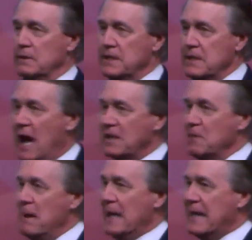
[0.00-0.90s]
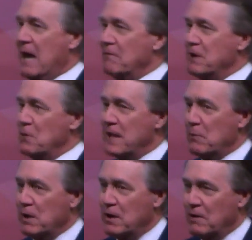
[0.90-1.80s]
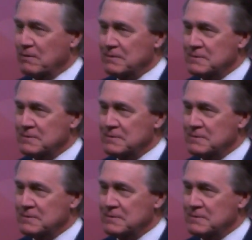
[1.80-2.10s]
did not come back out and vote in that runoff.